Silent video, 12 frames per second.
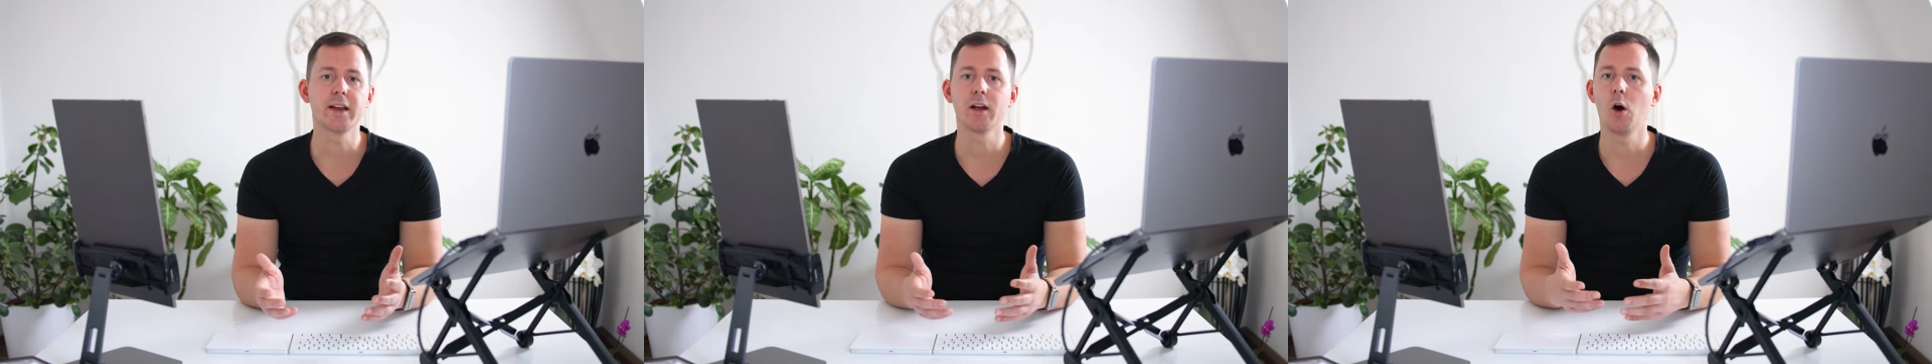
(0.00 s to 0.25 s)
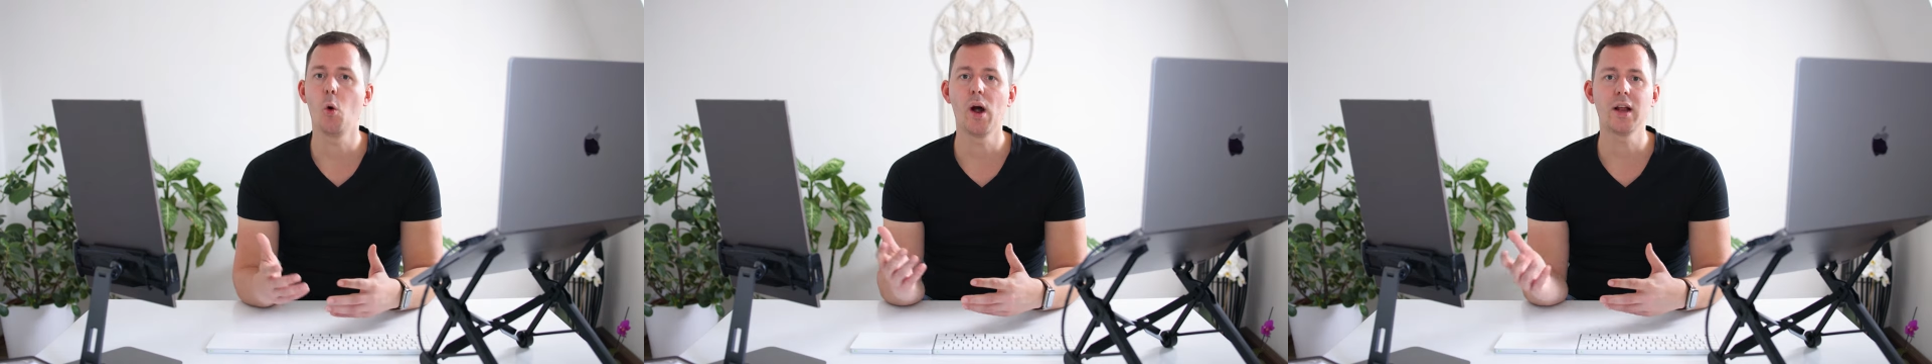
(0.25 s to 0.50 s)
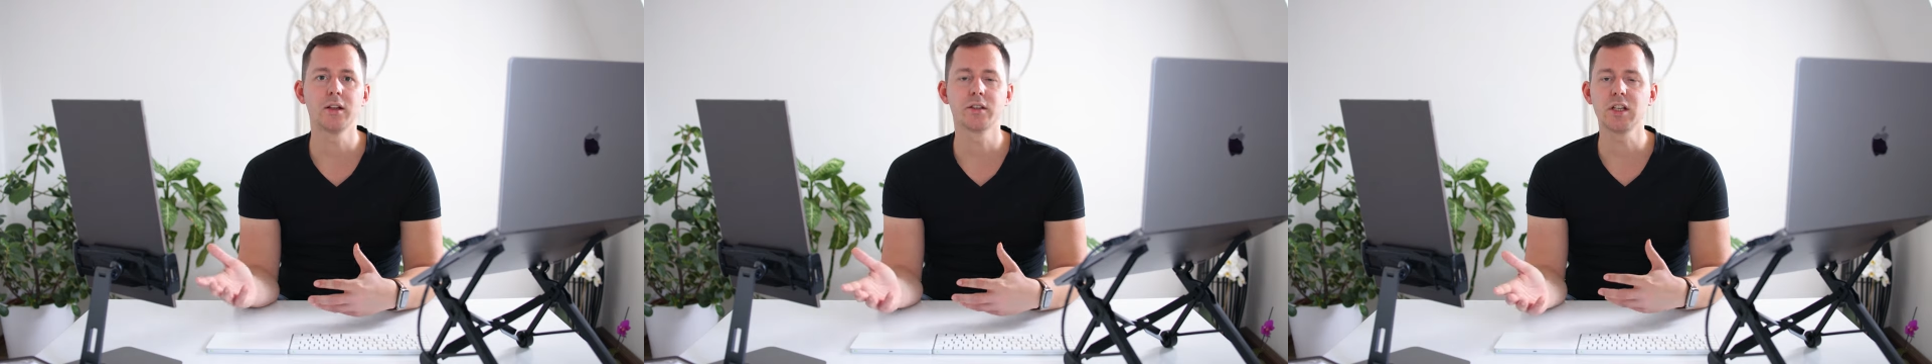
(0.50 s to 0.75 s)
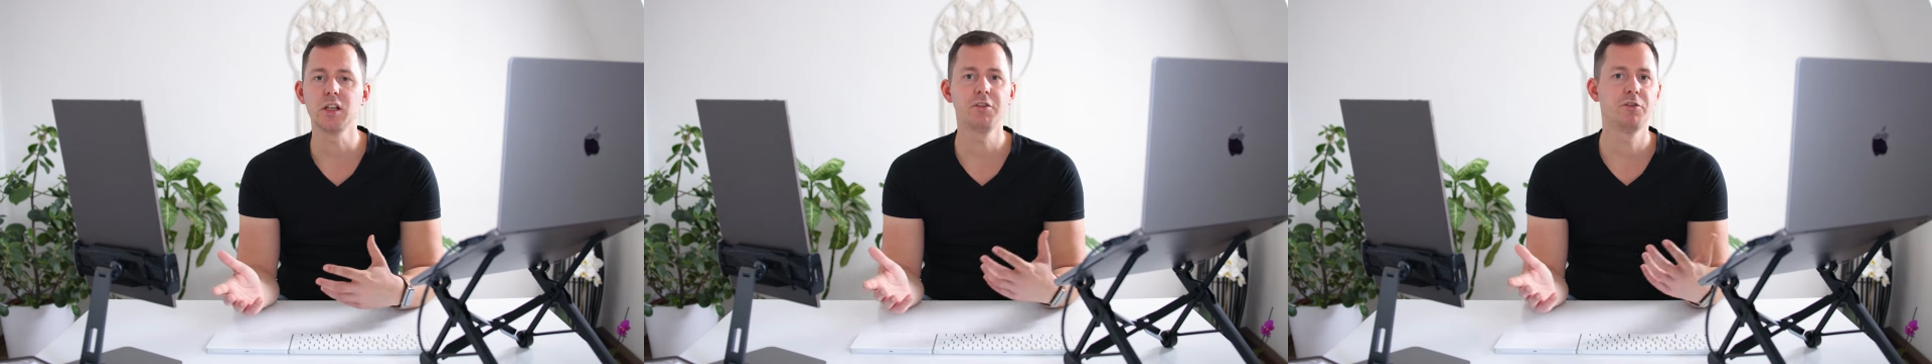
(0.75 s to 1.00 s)
a
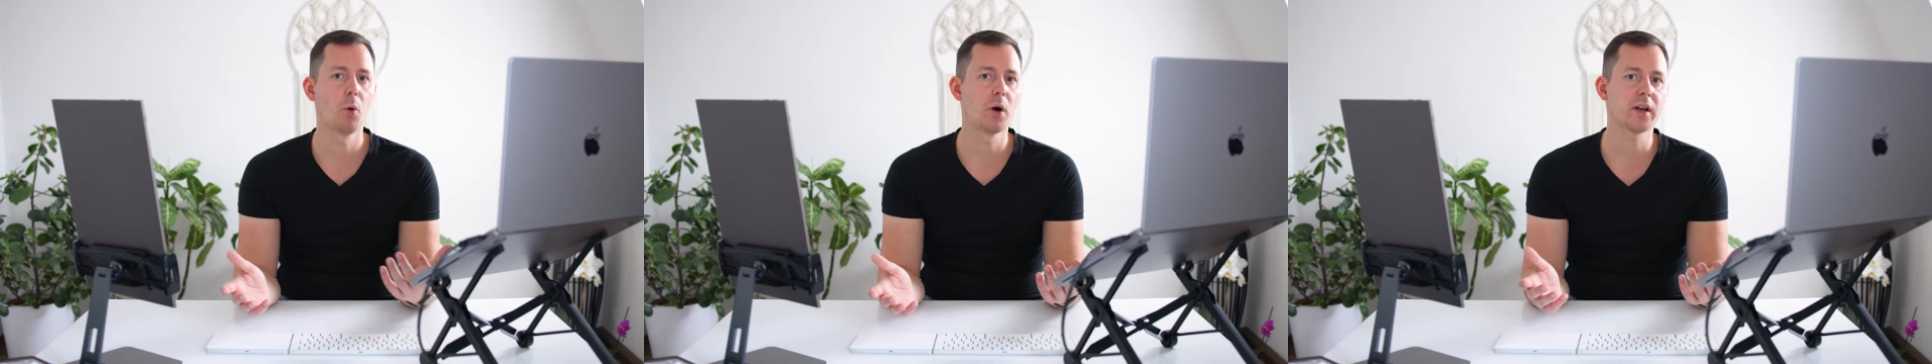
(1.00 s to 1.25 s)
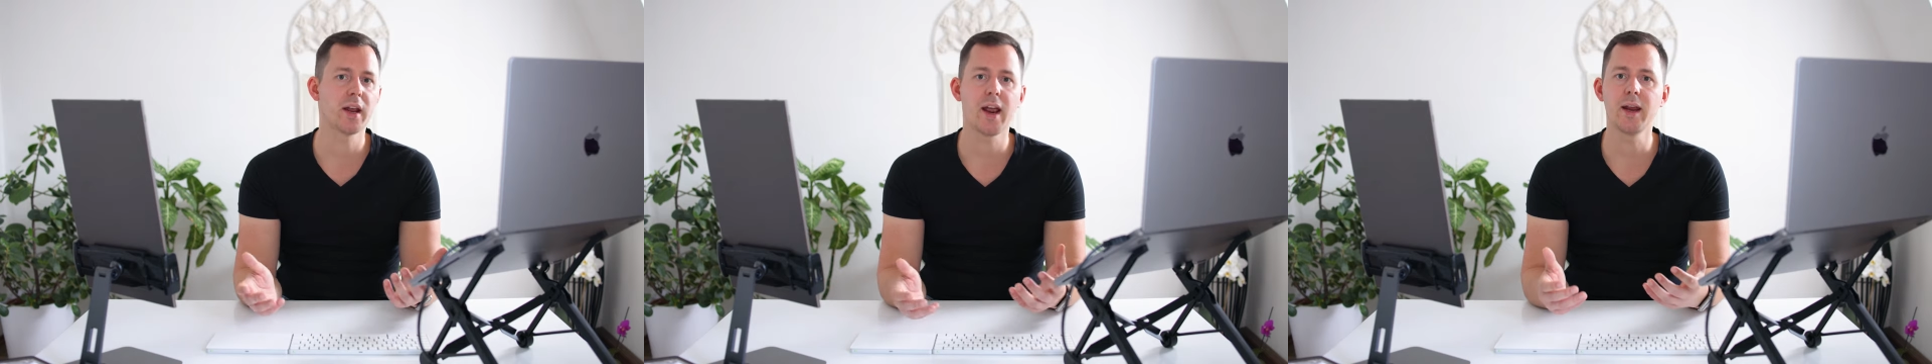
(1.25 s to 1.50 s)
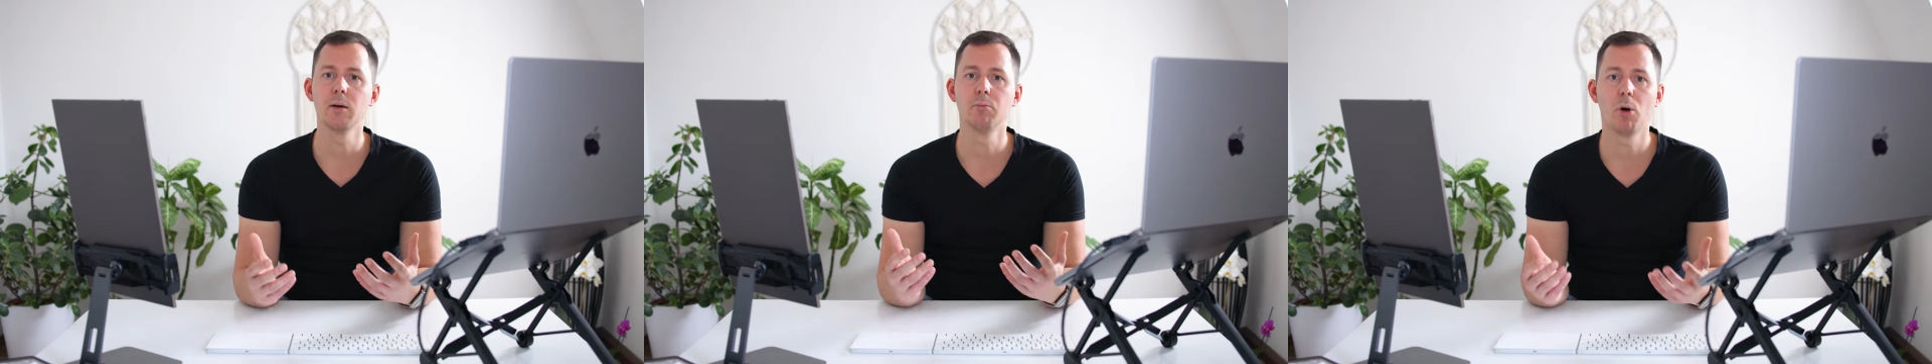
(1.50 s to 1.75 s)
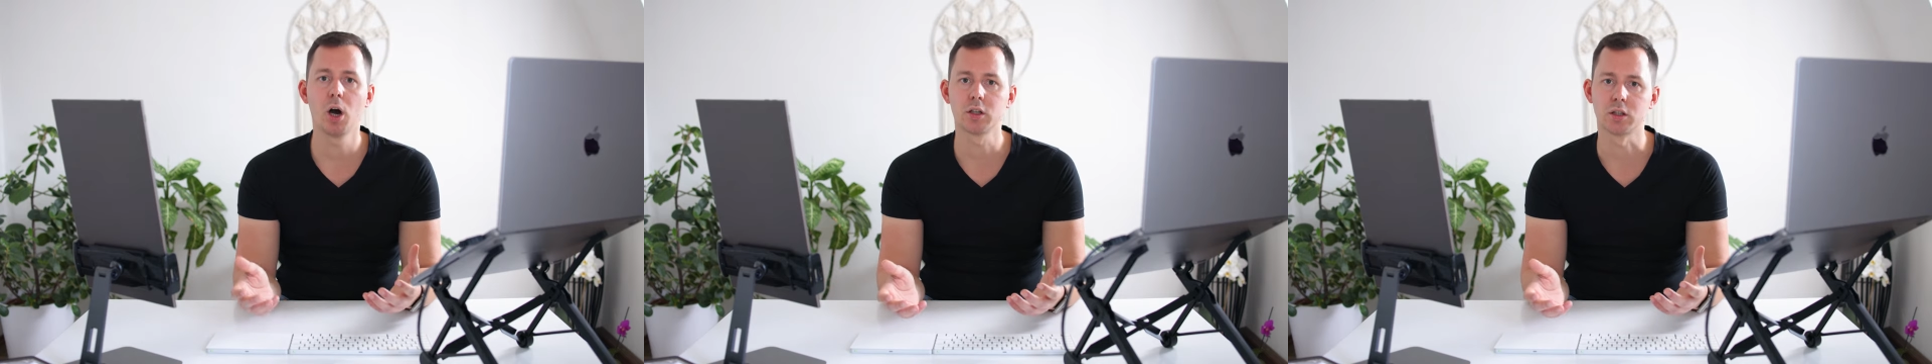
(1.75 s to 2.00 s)
OLED 4K
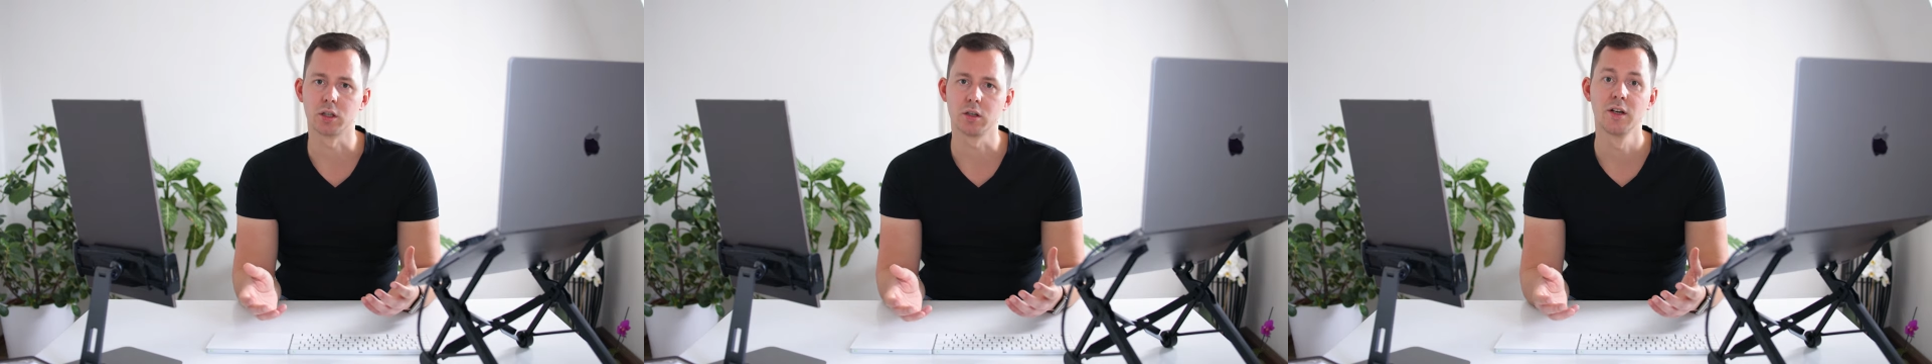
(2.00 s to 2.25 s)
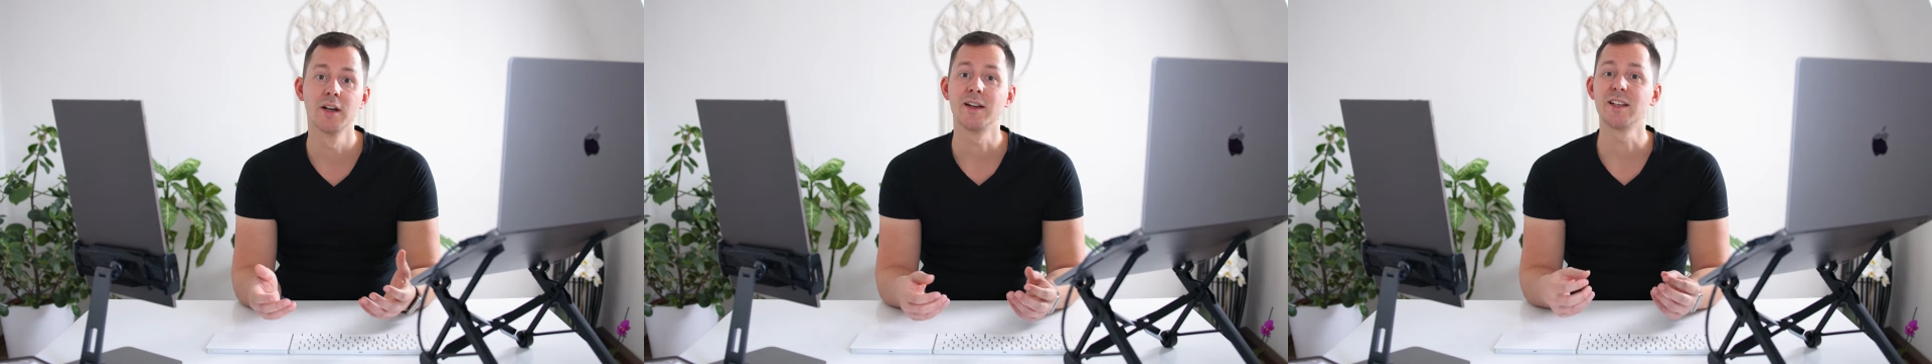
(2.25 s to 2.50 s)
monitor,